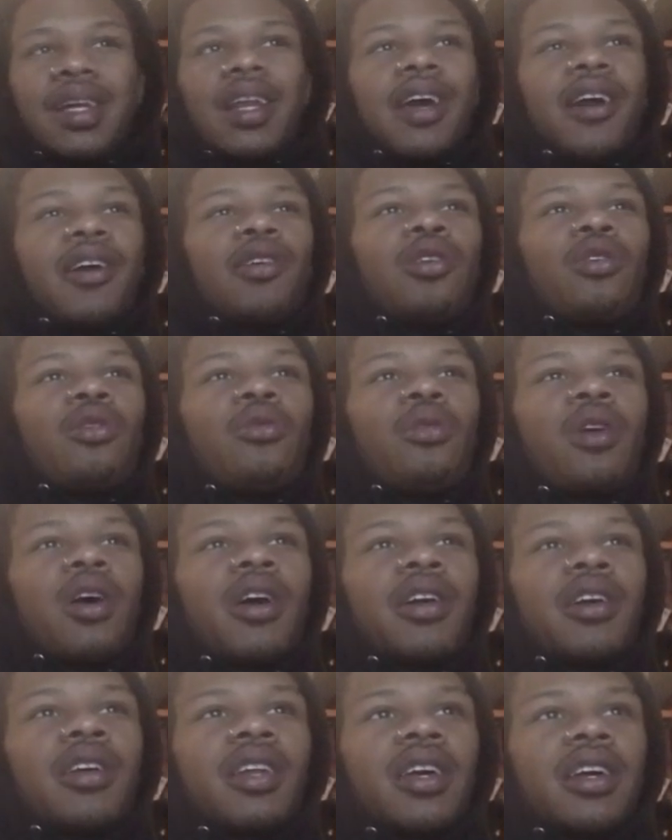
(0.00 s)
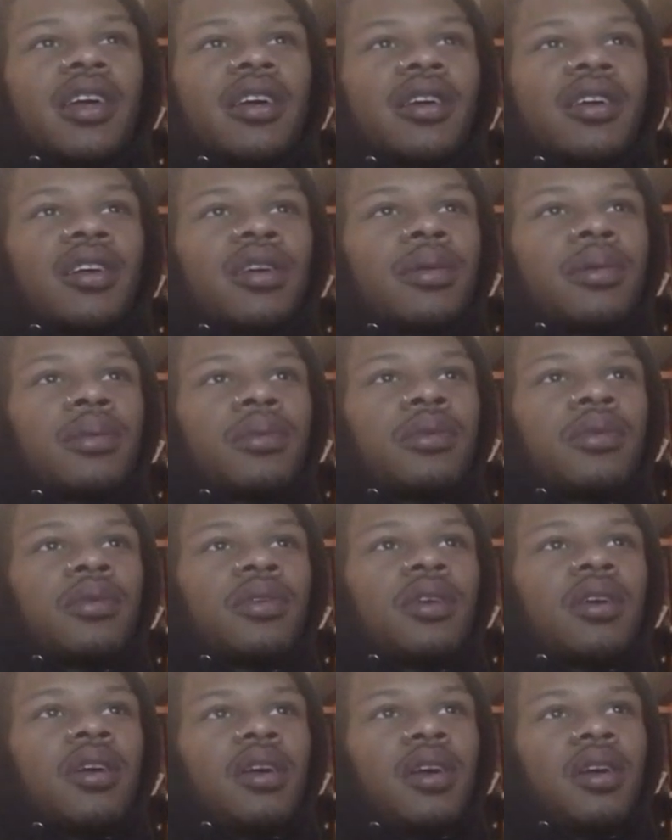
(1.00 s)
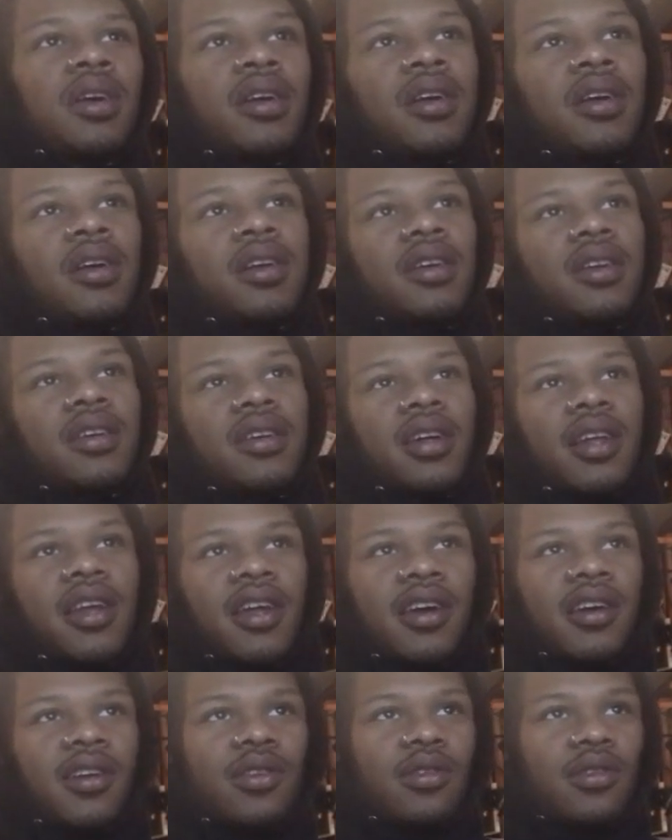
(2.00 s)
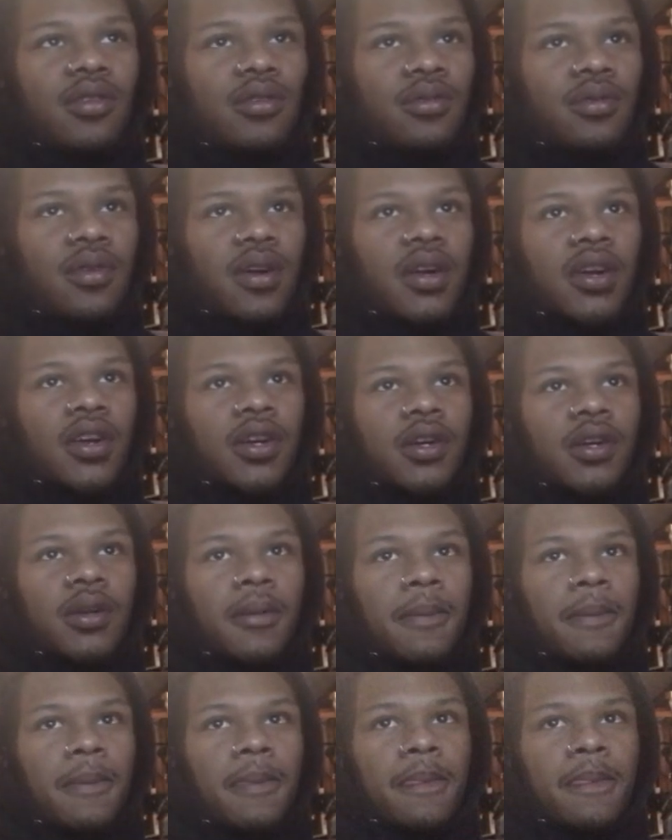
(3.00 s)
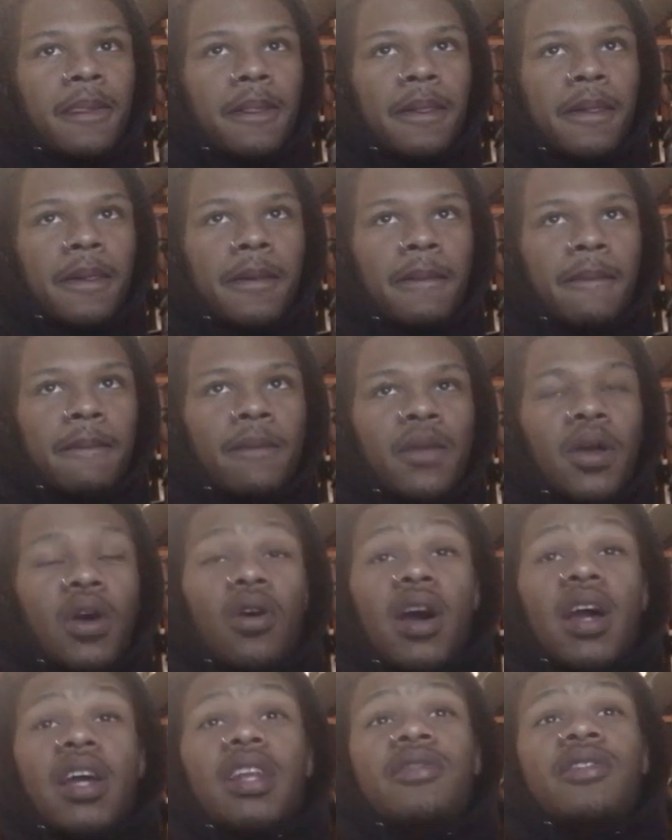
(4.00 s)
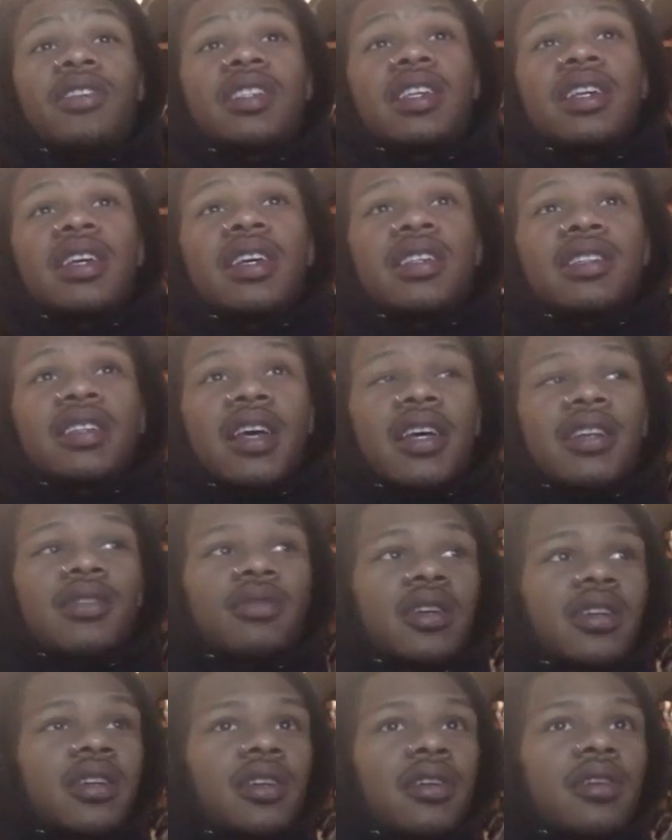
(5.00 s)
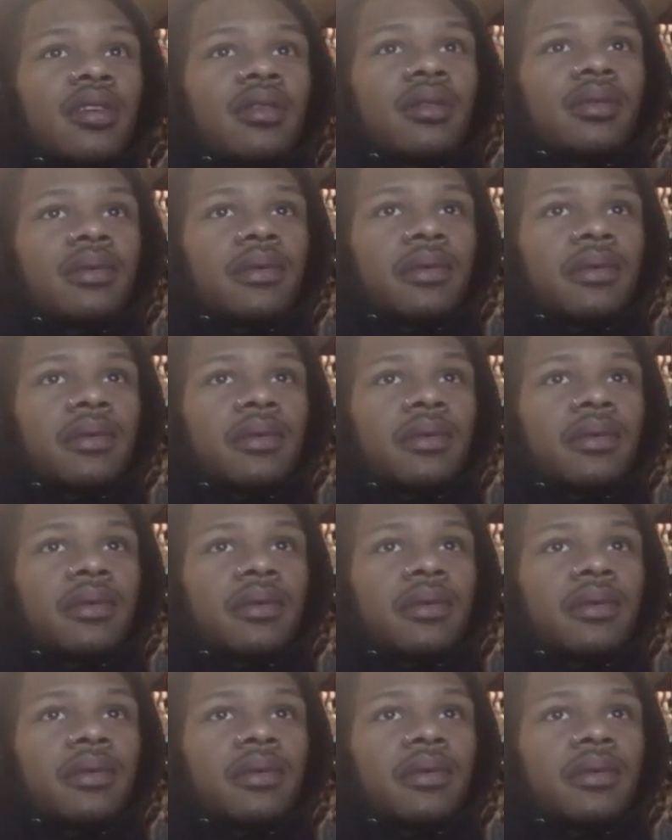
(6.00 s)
It ain't gonna work, nigga. It ain't gonna work. Oh, I ain't even see his ass right there.